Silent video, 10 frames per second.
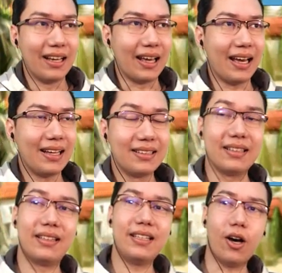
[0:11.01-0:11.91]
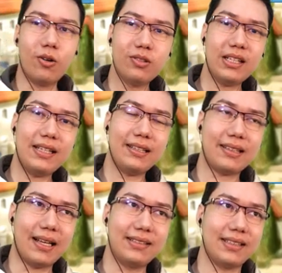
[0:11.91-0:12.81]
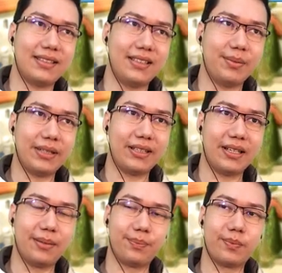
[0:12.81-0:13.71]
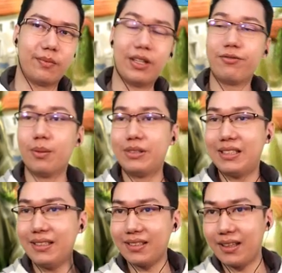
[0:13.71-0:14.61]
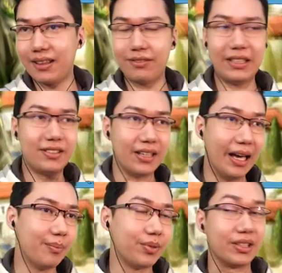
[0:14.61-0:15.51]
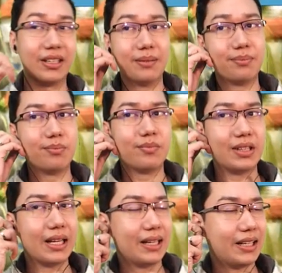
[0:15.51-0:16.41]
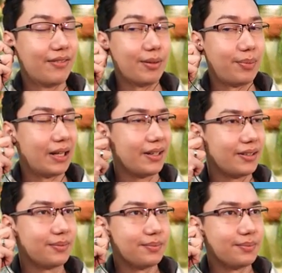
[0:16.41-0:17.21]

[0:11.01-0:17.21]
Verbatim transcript: and the only classic city builder, well, from Caesar 3 to Emperor, that I never played.